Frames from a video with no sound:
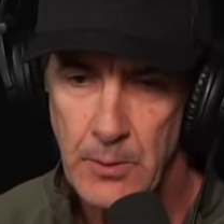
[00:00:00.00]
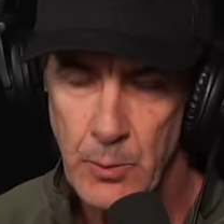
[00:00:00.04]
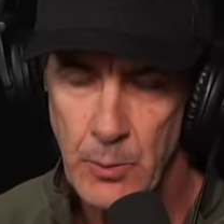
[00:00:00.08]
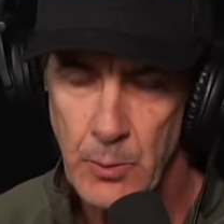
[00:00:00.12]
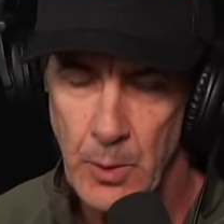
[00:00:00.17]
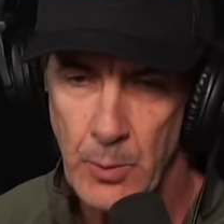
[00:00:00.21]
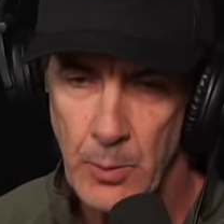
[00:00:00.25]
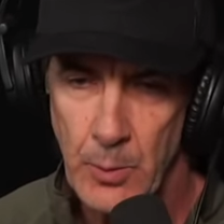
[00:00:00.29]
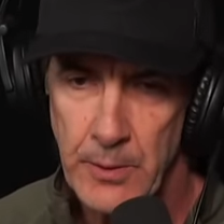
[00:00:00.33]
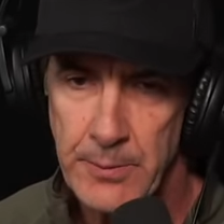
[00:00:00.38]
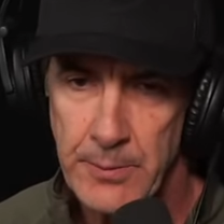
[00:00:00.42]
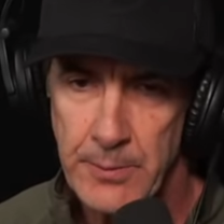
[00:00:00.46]

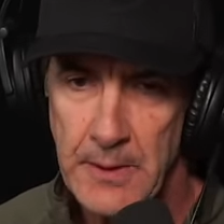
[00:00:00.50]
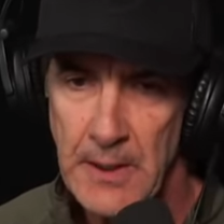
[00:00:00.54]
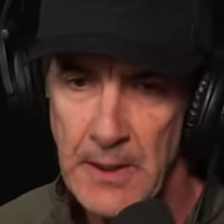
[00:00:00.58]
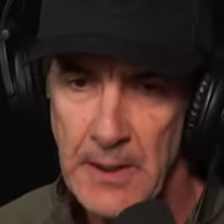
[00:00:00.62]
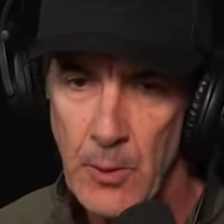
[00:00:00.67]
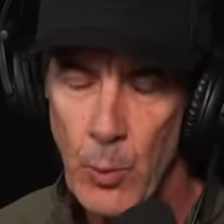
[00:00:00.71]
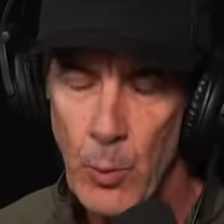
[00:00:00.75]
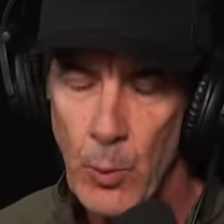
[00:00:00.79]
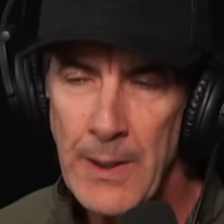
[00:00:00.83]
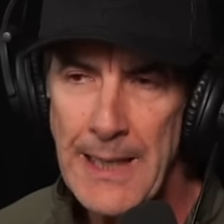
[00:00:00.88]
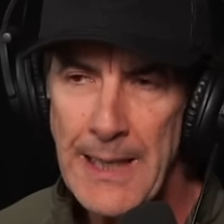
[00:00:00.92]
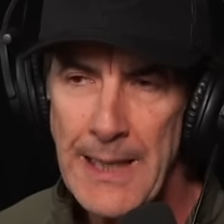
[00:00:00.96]
Won't work for me.
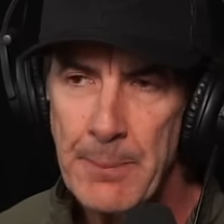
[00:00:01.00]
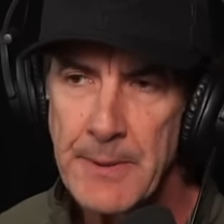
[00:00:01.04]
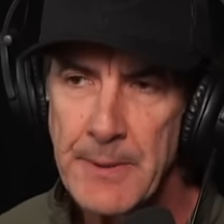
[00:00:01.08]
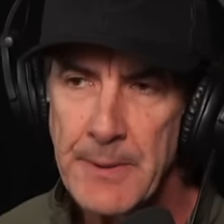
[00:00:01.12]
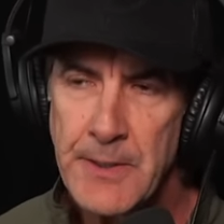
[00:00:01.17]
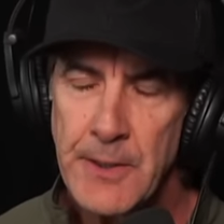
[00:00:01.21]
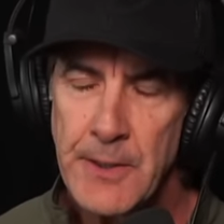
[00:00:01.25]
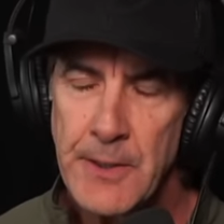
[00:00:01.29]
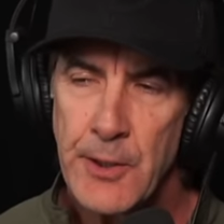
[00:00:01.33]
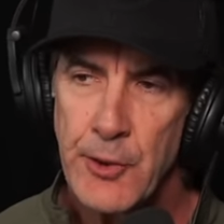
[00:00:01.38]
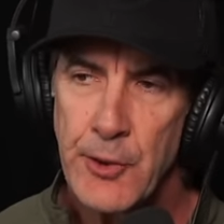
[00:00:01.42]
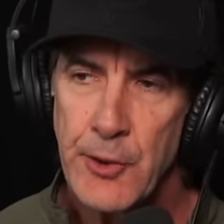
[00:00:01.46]
What
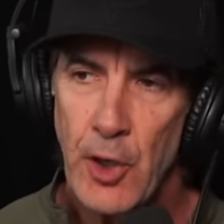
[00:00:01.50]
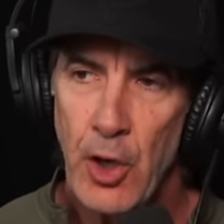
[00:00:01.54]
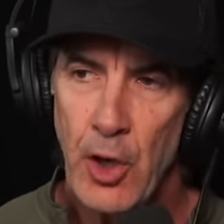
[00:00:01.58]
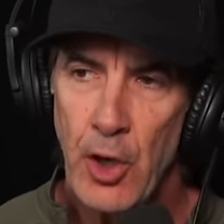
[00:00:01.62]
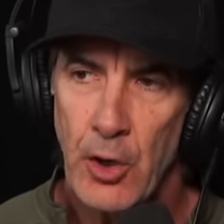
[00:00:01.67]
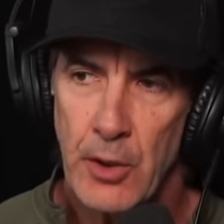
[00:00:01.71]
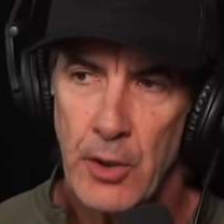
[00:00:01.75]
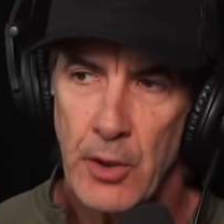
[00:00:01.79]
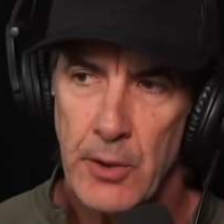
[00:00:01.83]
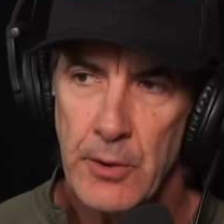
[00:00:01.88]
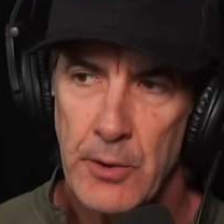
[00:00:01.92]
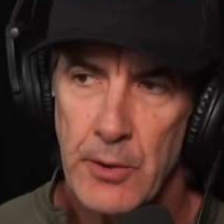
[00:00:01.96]
happens to the
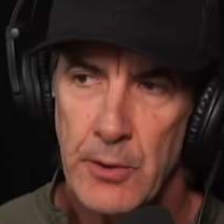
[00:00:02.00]
dog?